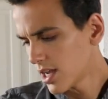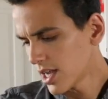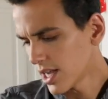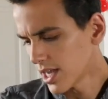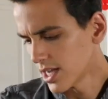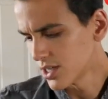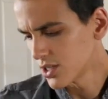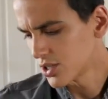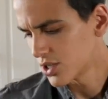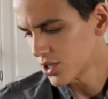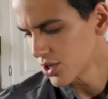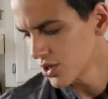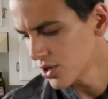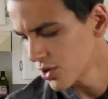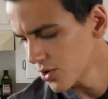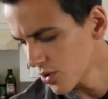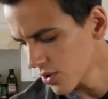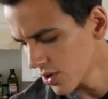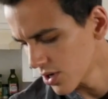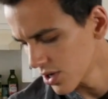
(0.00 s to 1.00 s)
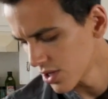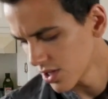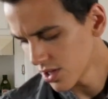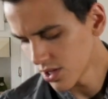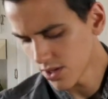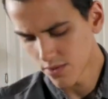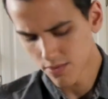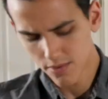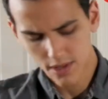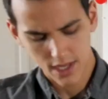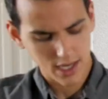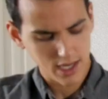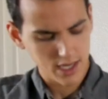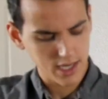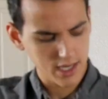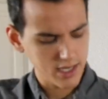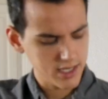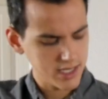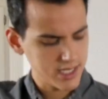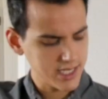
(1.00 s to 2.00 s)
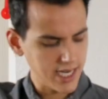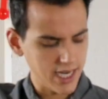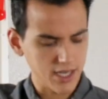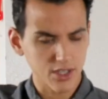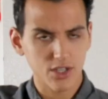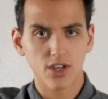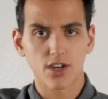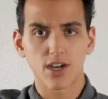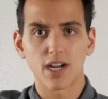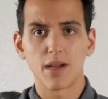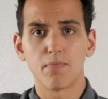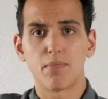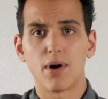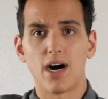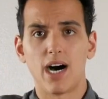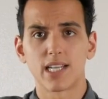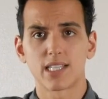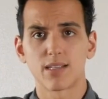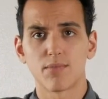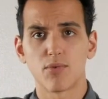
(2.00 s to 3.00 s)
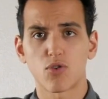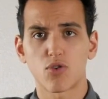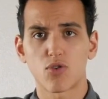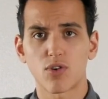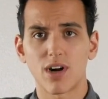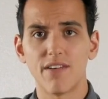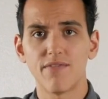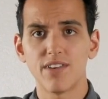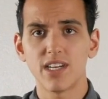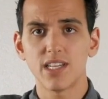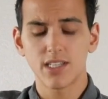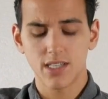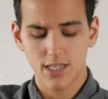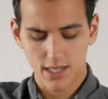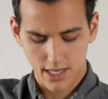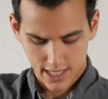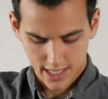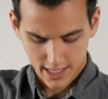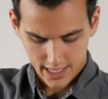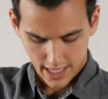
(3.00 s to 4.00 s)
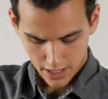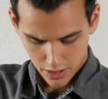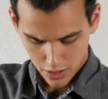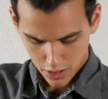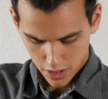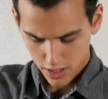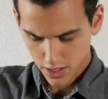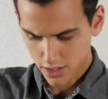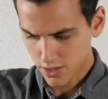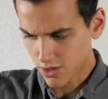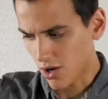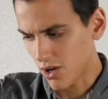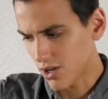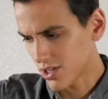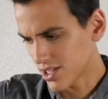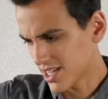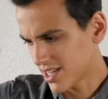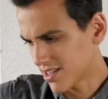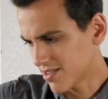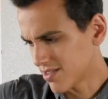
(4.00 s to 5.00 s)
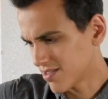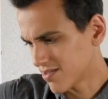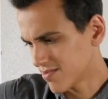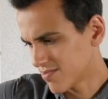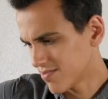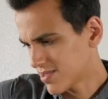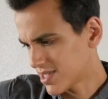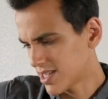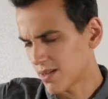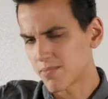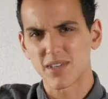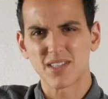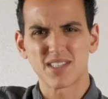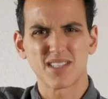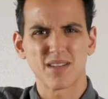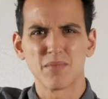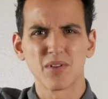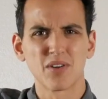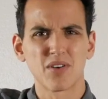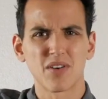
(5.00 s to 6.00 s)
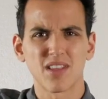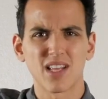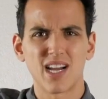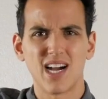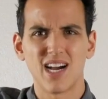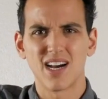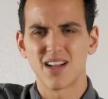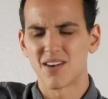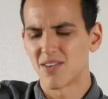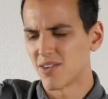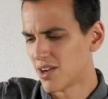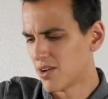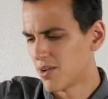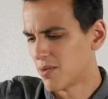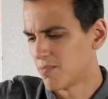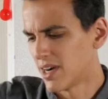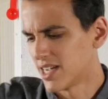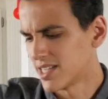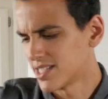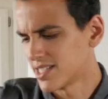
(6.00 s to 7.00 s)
into the center impossible crevice, as Edgar called it. Something similar to that, I don't know, might